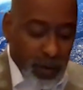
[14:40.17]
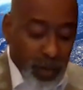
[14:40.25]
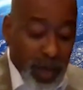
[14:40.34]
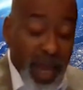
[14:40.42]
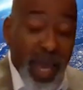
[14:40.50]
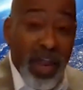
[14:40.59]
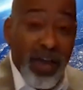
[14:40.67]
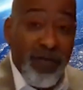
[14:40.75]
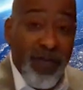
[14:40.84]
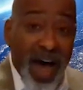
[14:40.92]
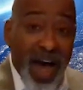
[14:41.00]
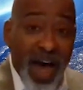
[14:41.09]
For the
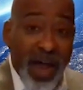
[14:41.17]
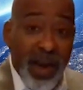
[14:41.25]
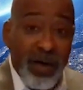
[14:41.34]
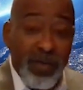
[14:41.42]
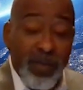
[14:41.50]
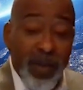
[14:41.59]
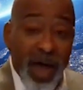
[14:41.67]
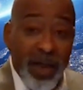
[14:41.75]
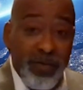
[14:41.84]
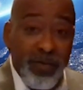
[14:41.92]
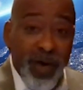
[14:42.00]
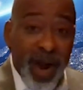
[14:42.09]
edifying of the
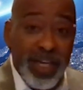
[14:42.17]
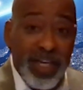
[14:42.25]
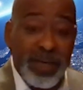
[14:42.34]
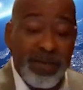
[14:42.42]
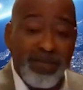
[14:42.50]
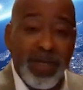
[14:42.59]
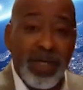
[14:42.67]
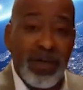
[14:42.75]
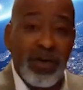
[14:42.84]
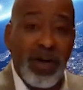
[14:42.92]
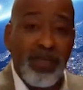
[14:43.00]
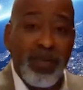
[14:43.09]
body of Christ, to
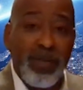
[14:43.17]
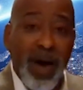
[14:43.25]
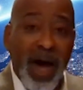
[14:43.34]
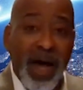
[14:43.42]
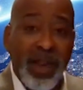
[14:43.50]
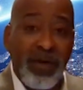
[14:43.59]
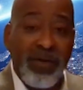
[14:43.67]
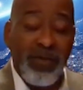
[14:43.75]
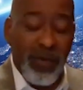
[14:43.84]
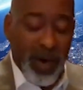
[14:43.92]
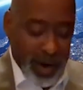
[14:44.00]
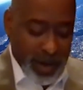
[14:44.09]
build up the body of
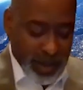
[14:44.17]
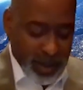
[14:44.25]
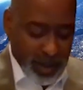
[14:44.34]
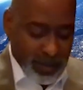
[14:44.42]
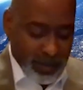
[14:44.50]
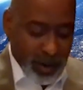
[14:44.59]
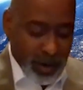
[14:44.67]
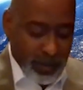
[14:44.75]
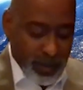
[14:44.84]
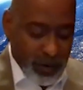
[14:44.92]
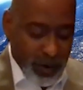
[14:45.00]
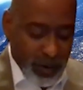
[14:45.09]
Christ, build
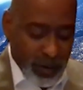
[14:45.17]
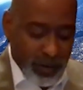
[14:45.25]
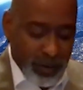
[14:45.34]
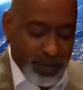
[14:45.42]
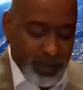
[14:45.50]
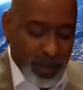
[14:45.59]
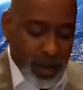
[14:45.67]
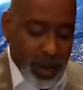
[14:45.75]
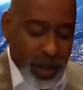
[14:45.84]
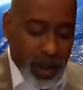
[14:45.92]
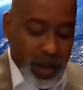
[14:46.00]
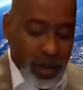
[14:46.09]
up the church,
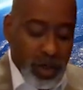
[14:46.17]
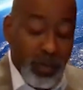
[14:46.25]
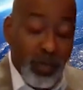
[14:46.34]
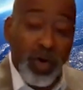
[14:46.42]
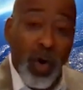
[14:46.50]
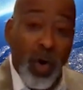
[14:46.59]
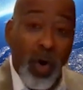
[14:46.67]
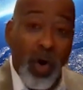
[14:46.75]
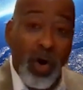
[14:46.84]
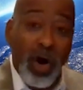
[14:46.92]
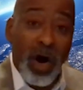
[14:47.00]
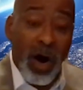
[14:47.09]
till we
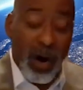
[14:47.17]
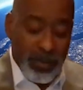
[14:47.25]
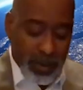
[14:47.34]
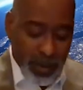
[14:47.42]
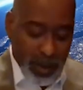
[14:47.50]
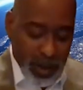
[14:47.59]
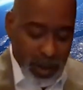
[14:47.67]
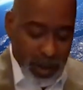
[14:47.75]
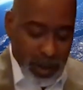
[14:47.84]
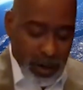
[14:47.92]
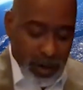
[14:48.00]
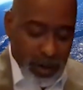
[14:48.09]
all come
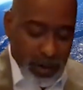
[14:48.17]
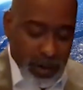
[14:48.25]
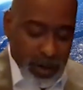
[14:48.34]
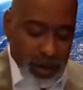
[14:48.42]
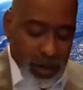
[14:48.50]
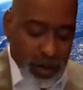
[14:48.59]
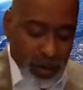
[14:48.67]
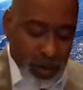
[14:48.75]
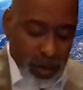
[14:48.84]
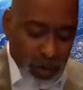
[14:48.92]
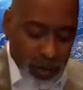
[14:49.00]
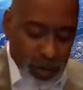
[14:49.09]
to
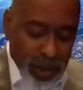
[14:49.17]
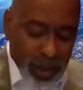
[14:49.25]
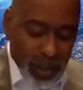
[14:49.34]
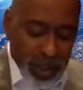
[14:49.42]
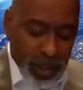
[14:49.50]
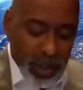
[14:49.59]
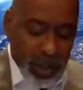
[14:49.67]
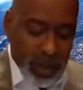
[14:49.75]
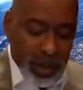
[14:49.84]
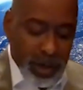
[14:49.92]
the unity